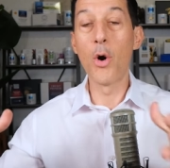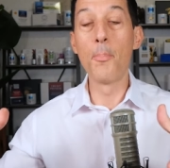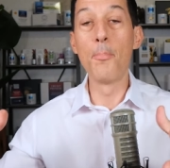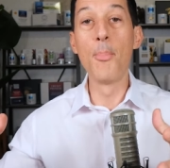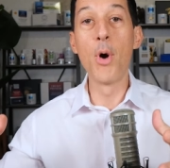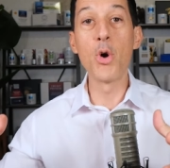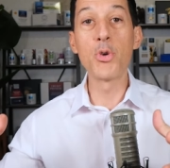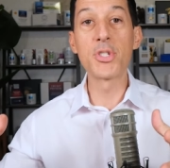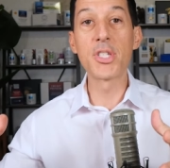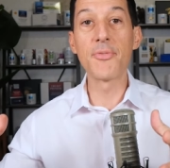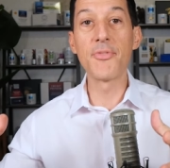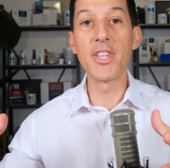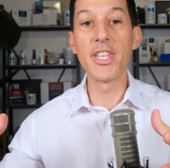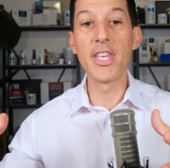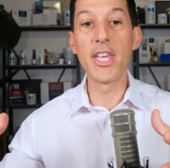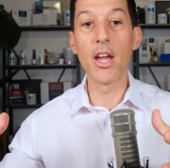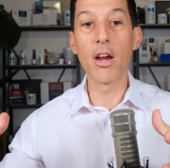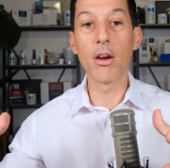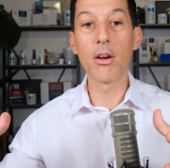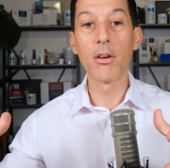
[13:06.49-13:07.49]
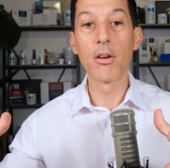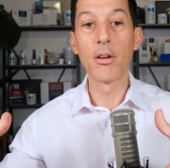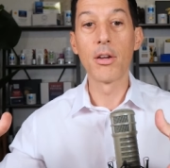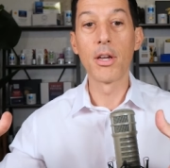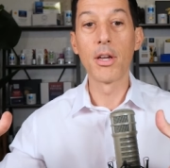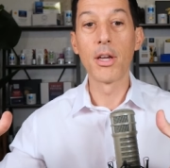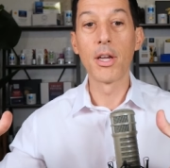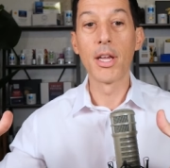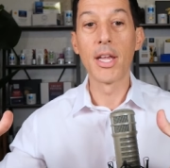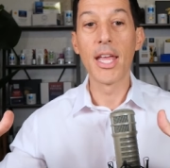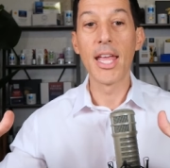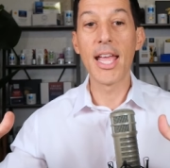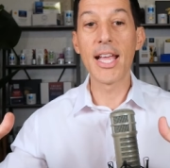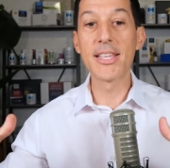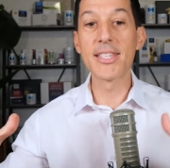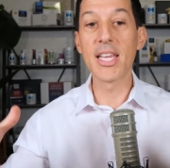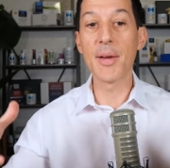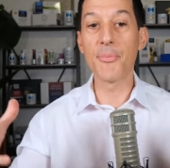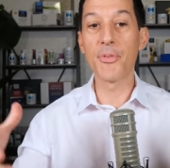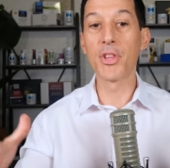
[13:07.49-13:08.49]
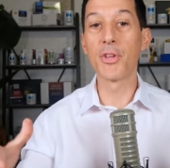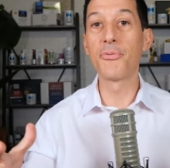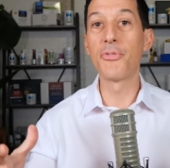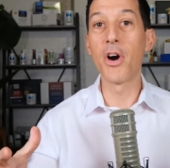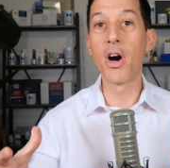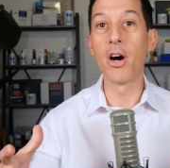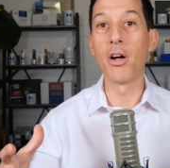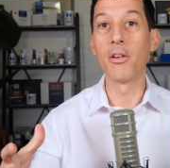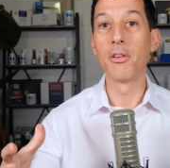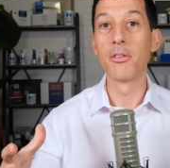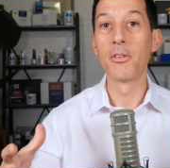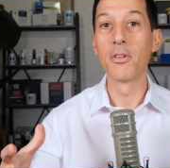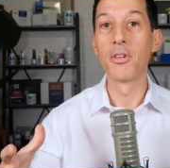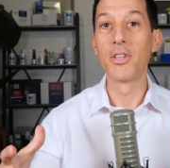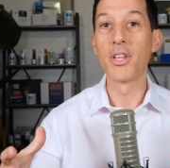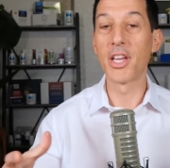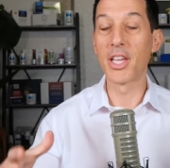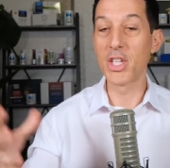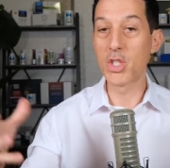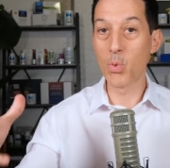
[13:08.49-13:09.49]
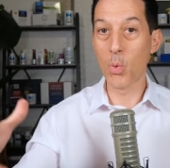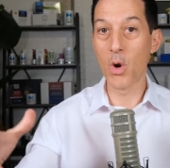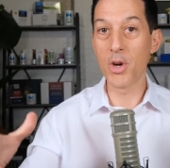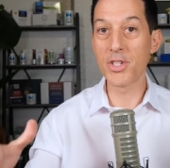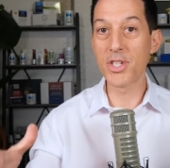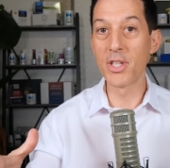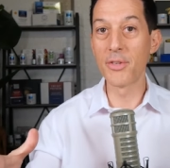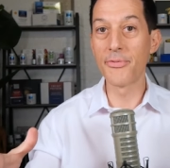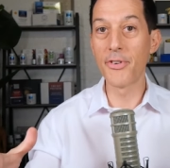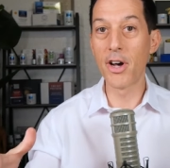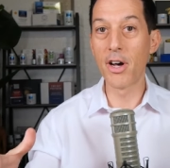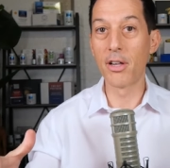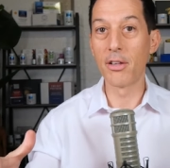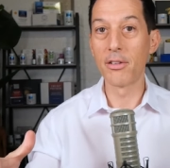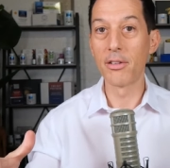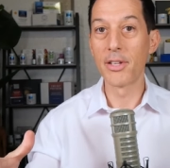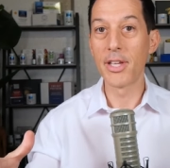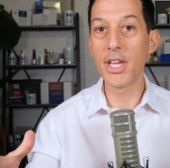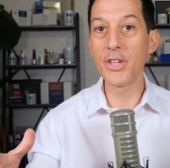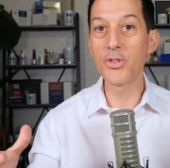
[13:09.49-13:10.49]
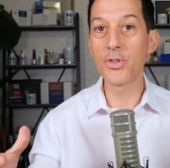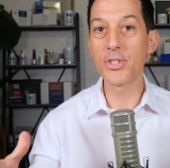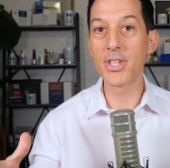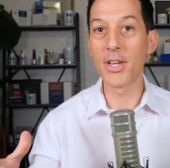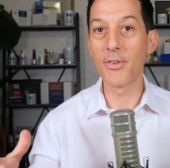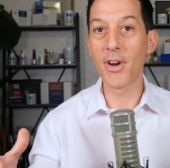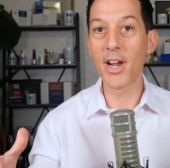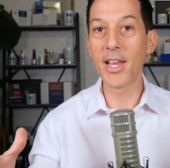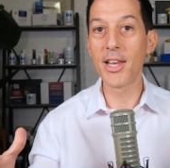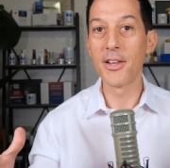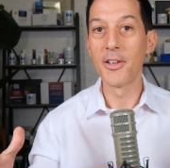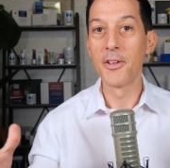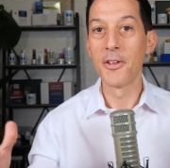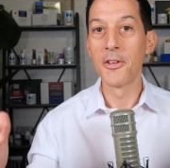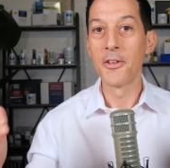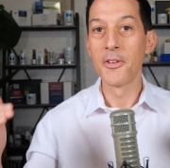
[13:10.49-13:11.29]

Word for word: most of the year, except for the fall. It gets worse in the fall. Interesting, right?